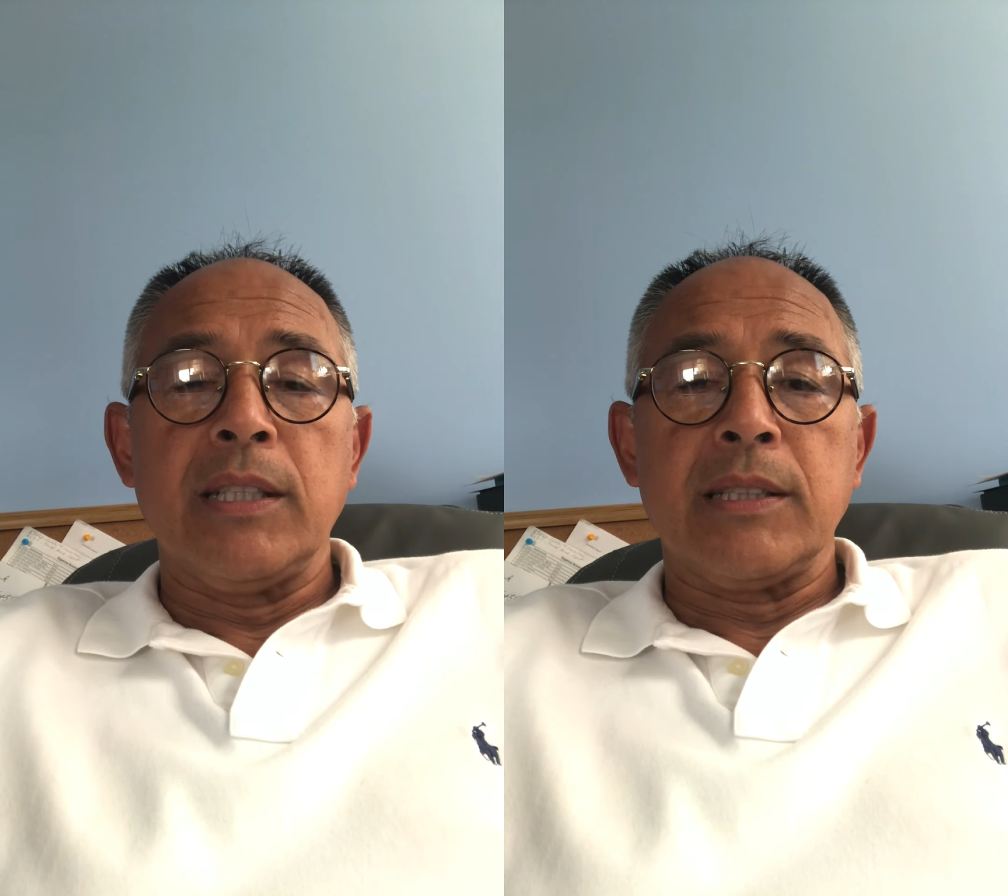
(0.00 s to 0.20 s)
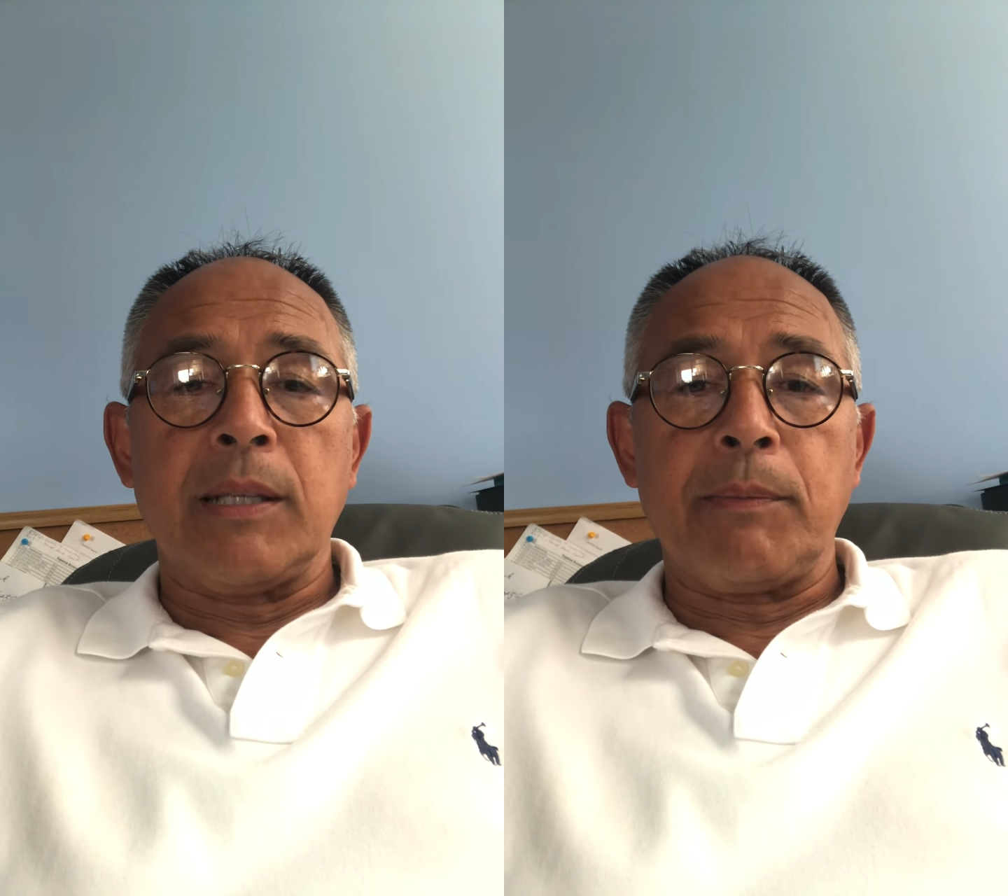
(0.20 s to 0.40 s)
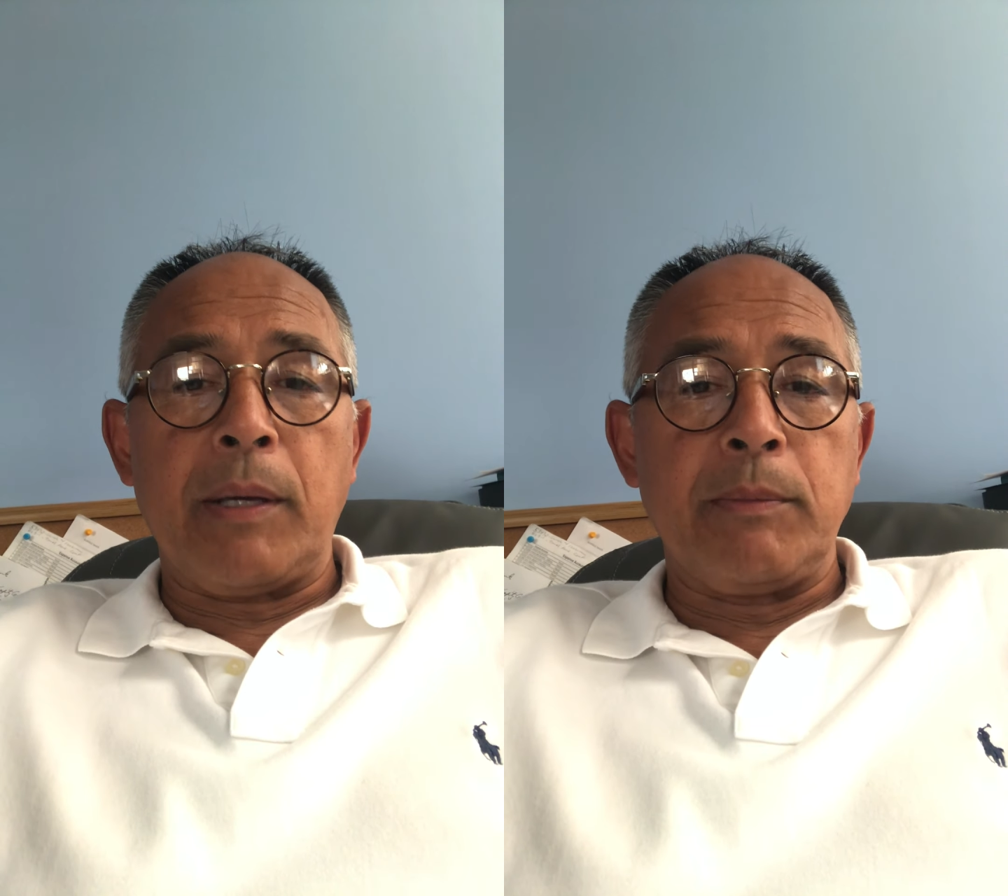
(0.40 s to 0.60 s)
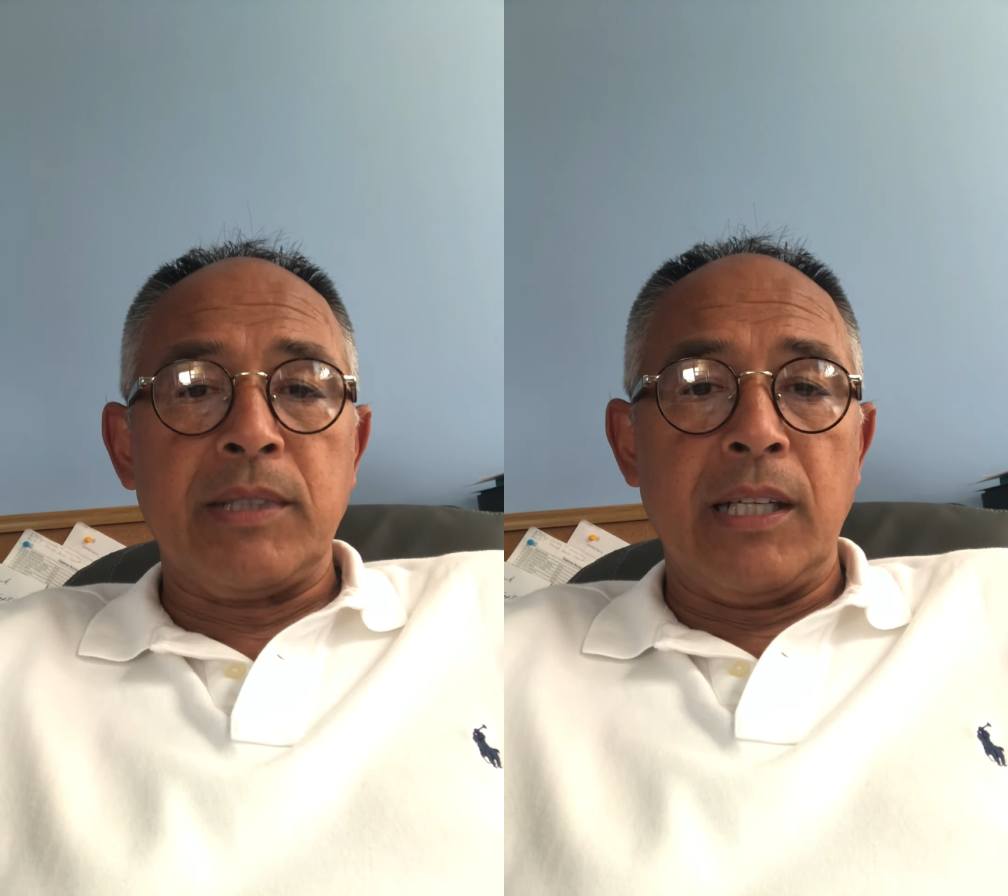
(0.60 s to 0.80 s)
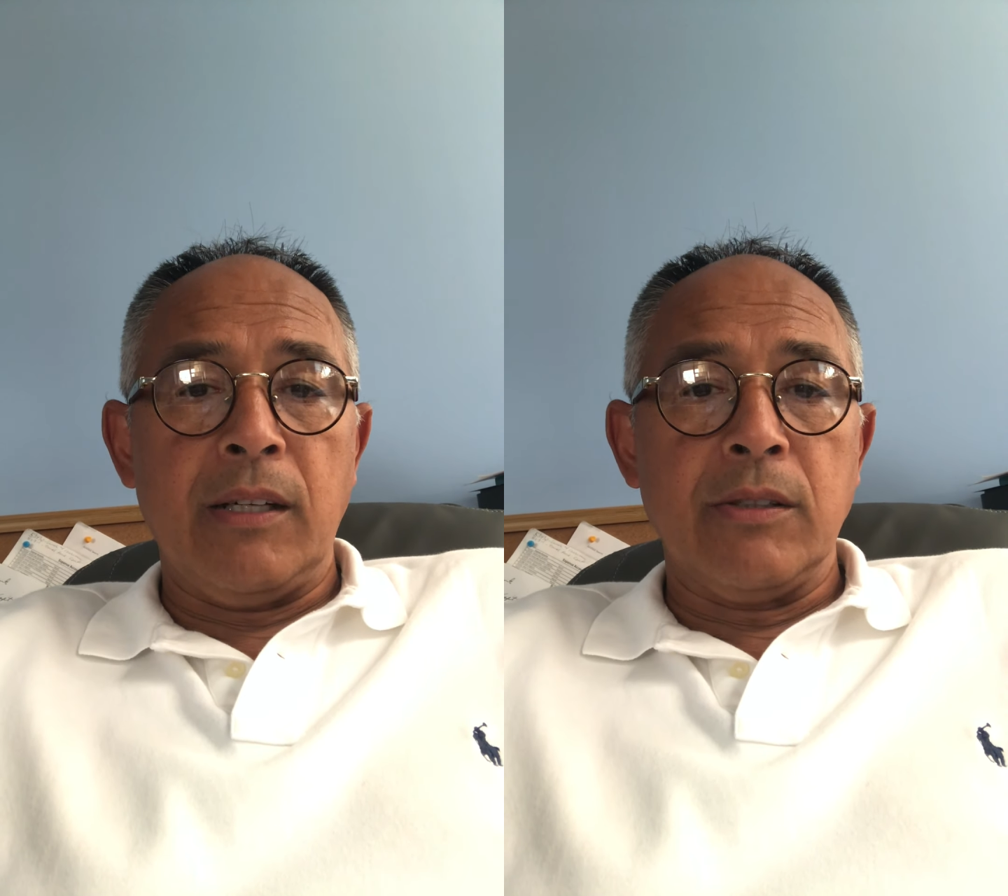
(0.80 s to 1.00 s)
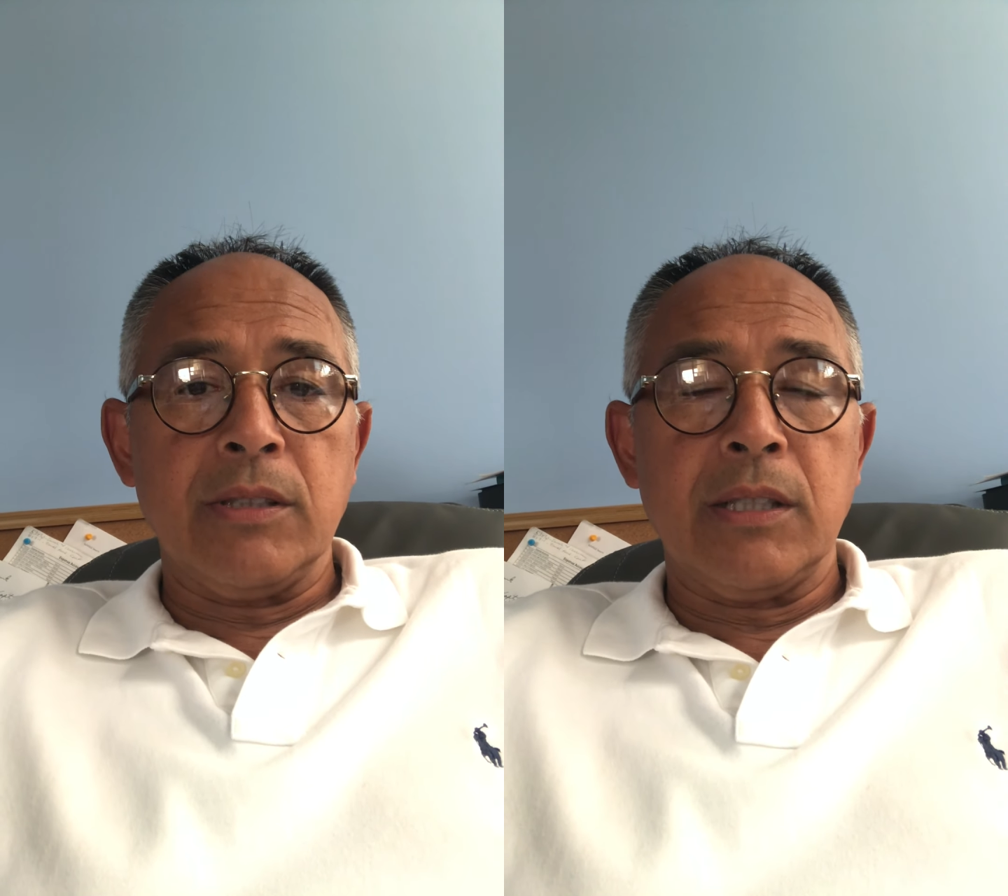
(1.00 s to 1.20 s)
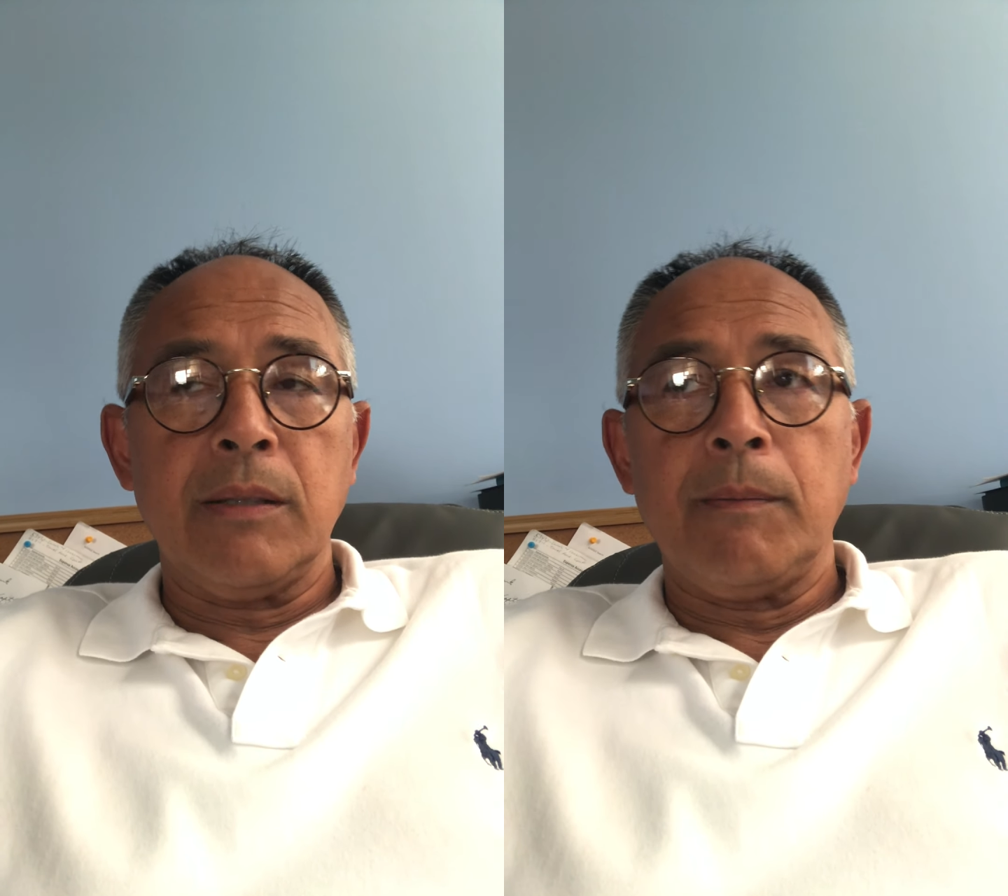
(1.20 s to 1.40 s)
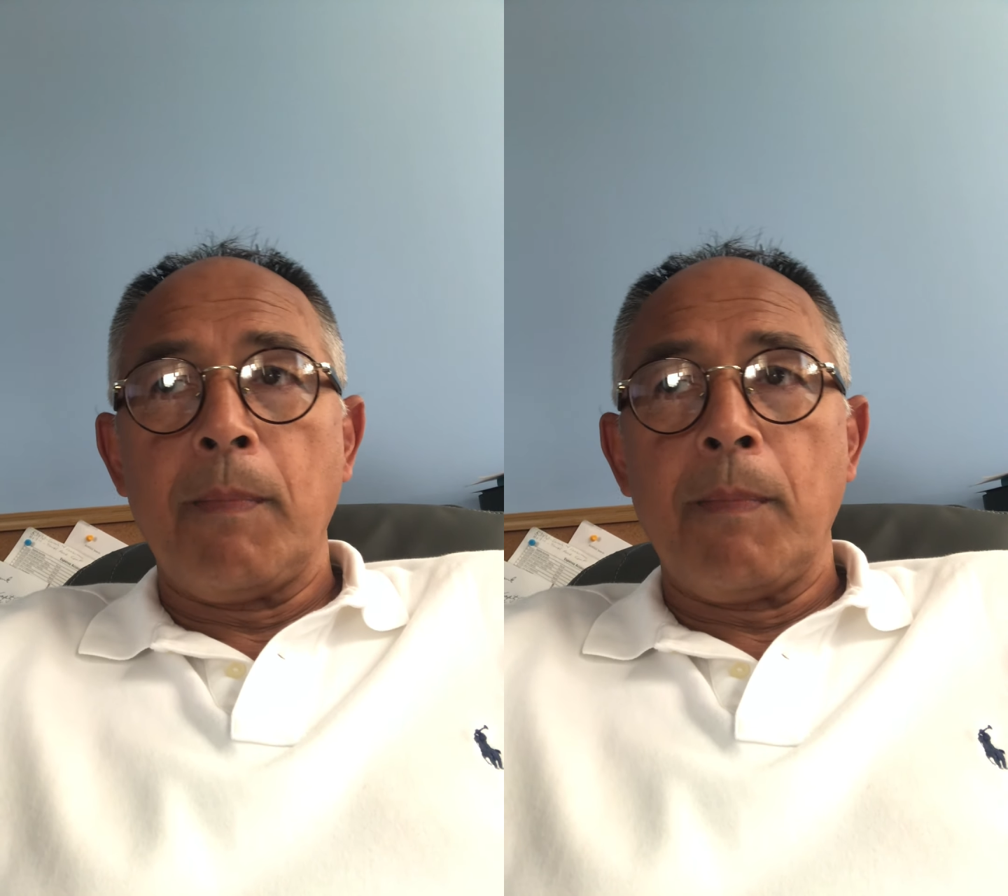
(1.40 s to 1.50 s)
sometimes sales,